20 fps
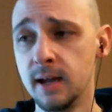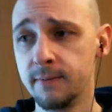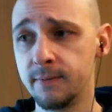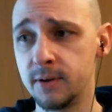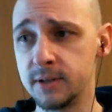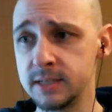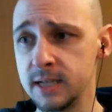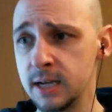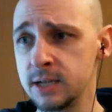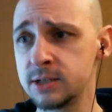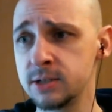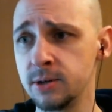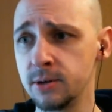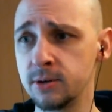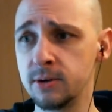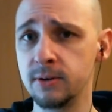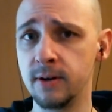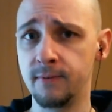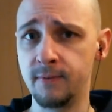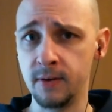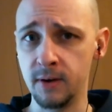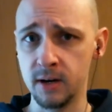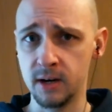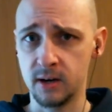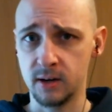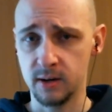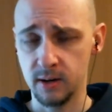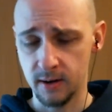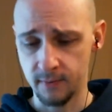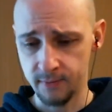for tenshoku, a
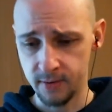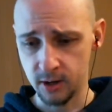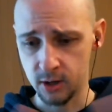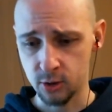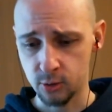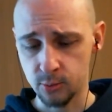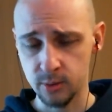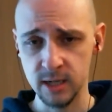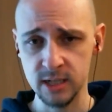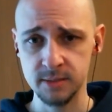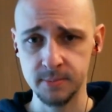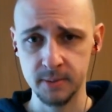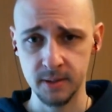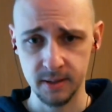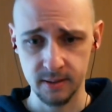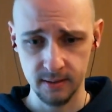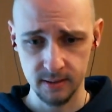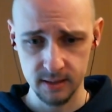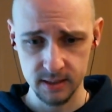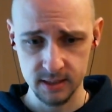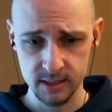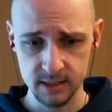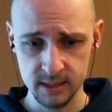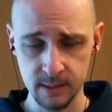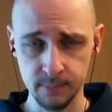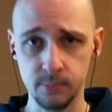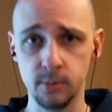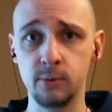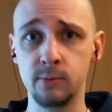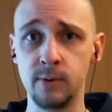very crisp,
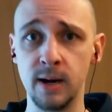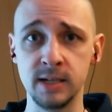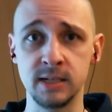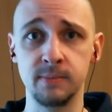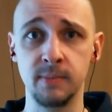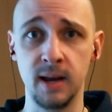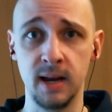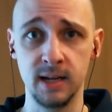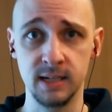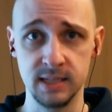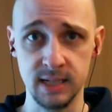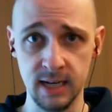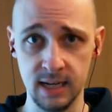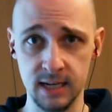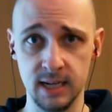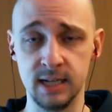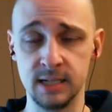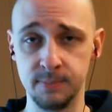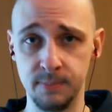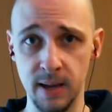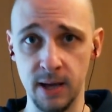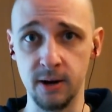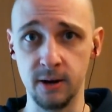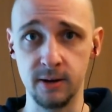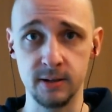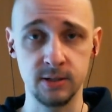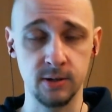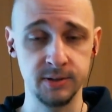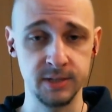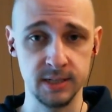simple resume is better.
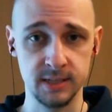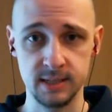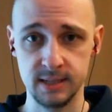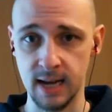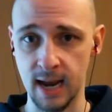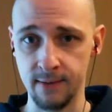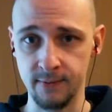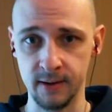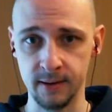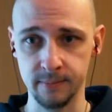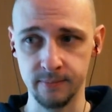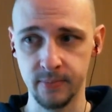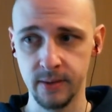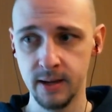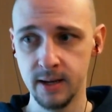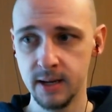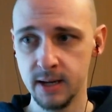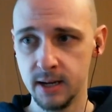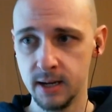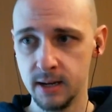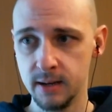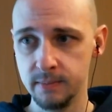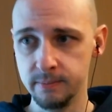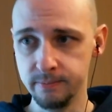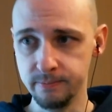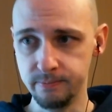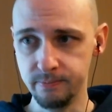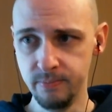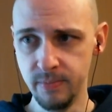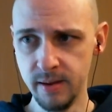So just having
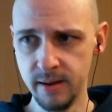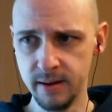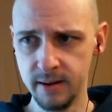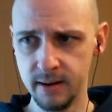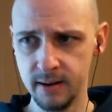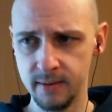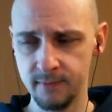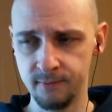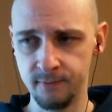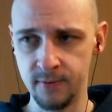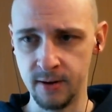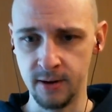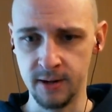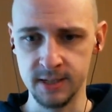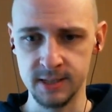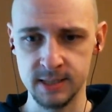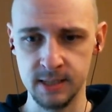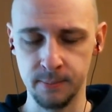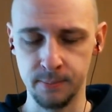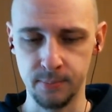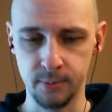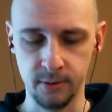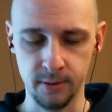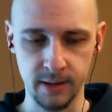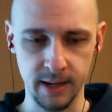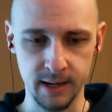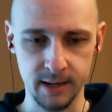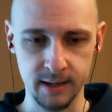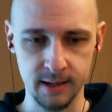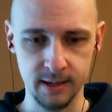very simple
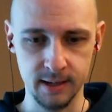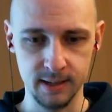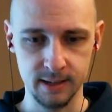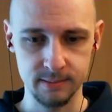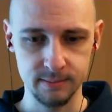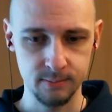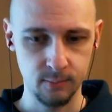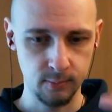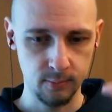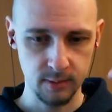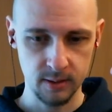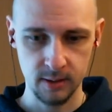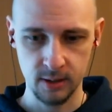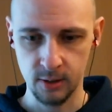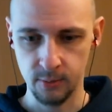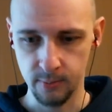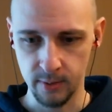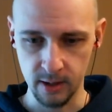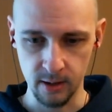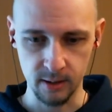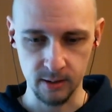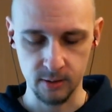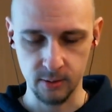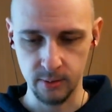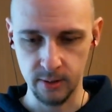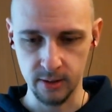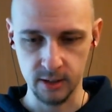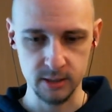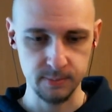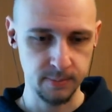like career
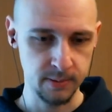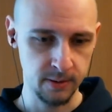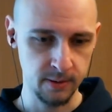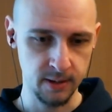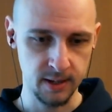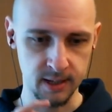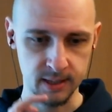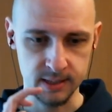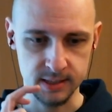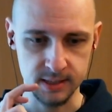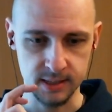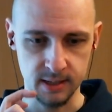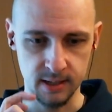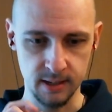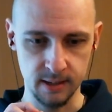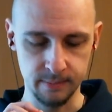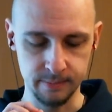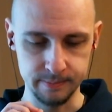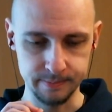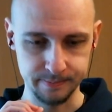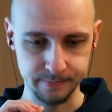experience, what